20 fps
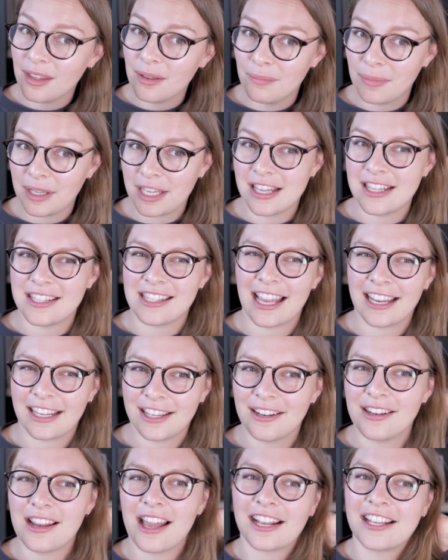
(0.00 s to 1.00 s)
Because I
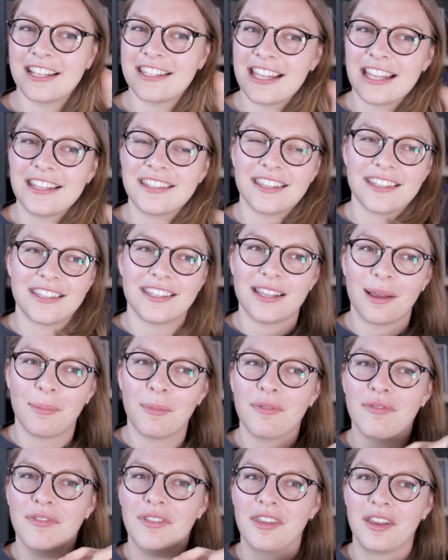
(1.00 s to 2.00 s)
could sense that some
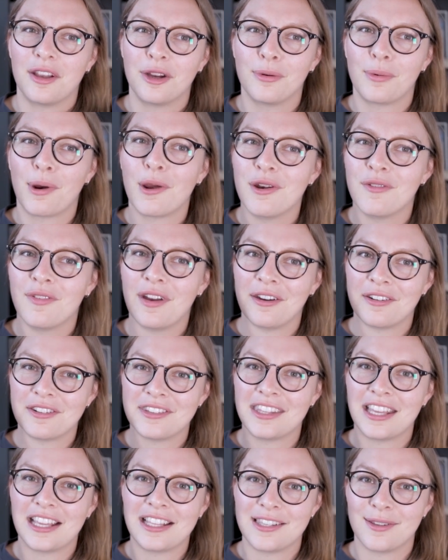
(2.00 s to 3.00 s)
of the coronavirus
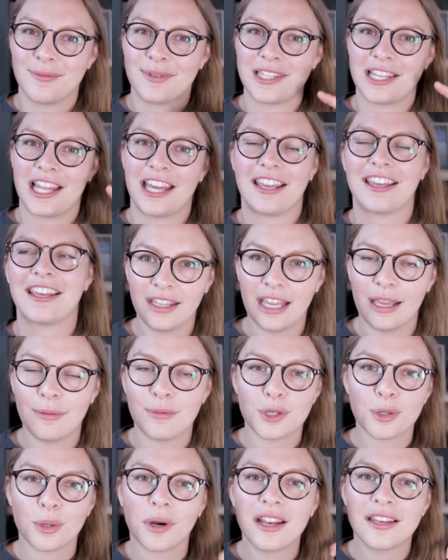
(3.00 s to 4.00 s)
things, it was like, it
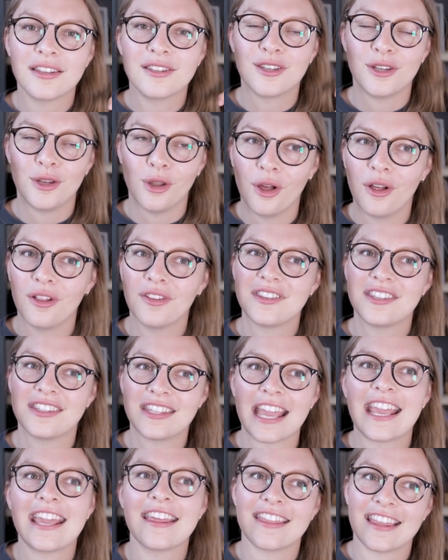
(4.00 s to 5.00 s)
was trying to not
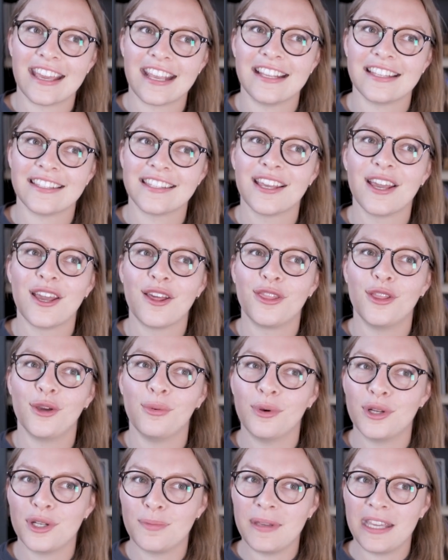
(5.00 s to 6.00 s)
say things that
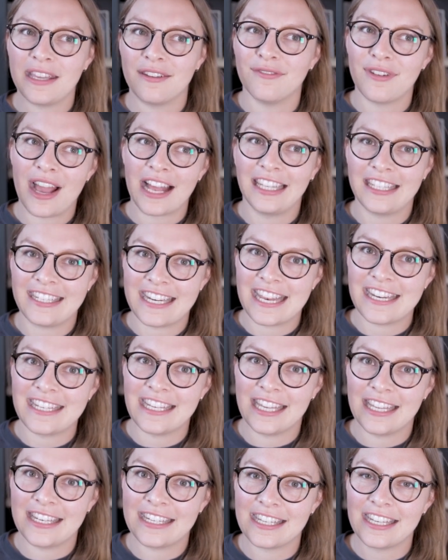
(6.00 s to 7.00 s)
would be
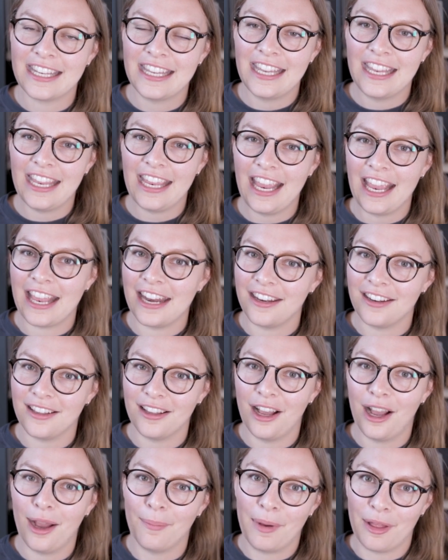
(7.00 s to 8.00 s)
invalidated in
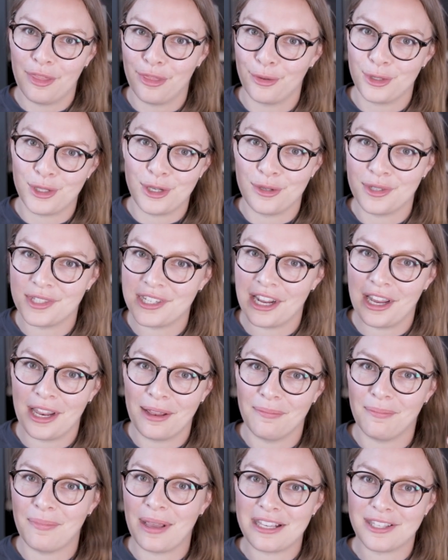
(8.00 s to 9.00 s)
a month or two's
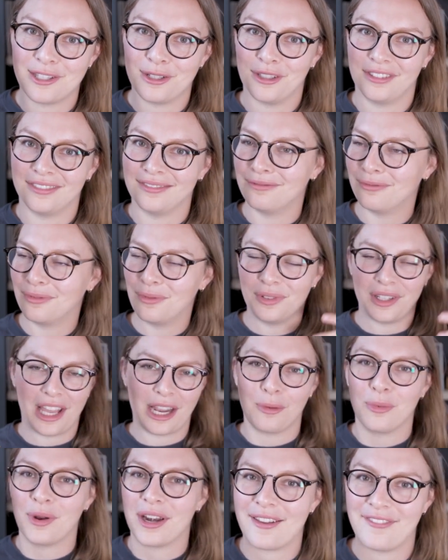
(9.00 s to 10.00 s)
time based on
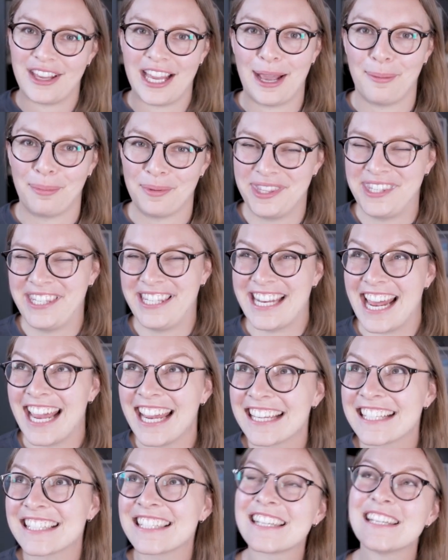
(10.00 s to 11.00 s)
like whatever happens
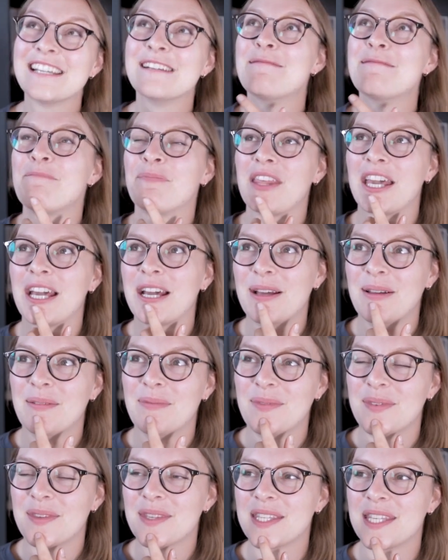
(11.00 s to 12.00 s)
next.
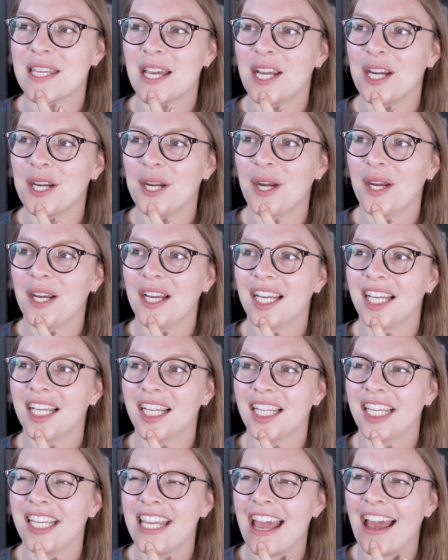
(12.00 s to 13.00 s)
So
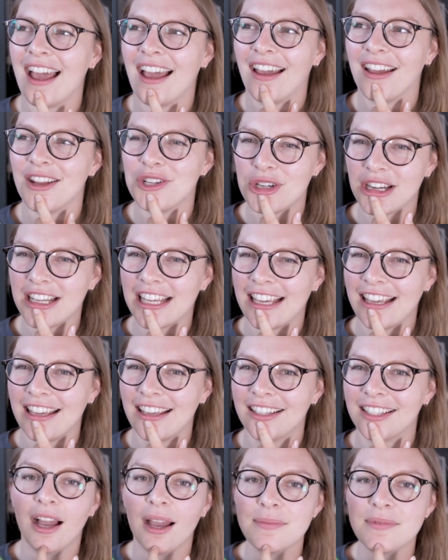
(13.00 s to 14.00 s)
Yeah,
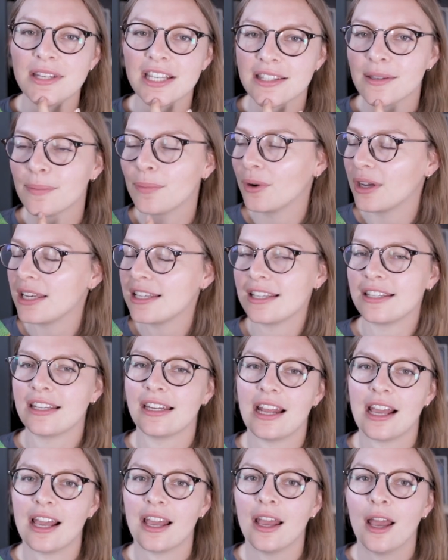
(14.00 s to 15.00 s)
tricky. I'm disappointed in
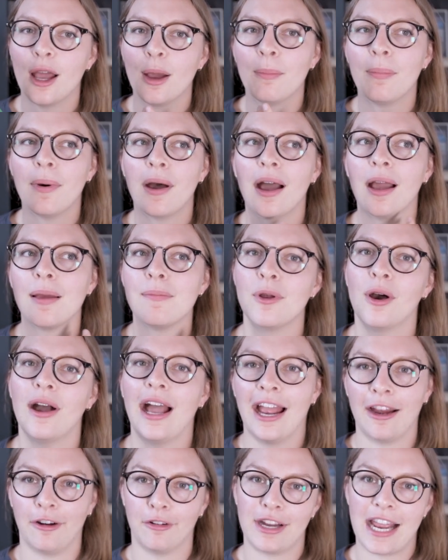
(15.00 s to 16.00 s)
it, but I'm not
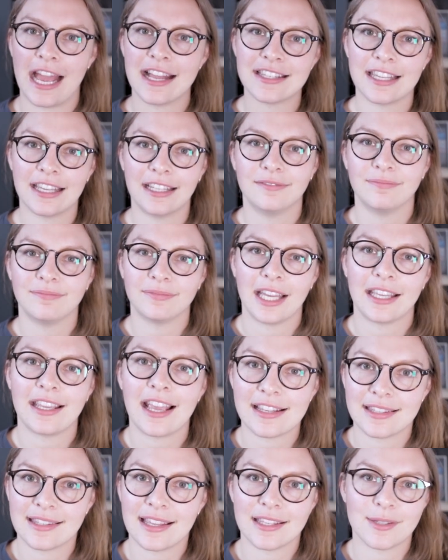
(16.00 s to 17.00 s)
angry at it. I
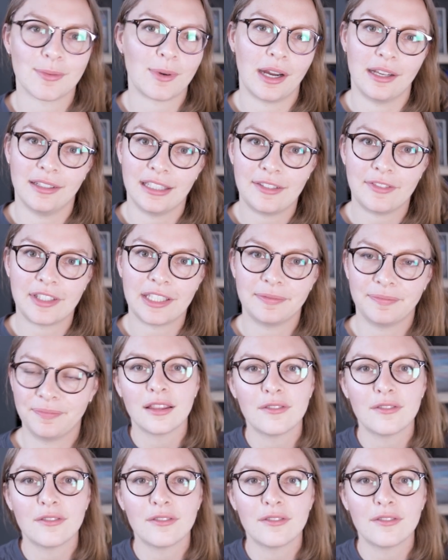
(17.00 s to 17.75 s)
guess that's where I'll leave it.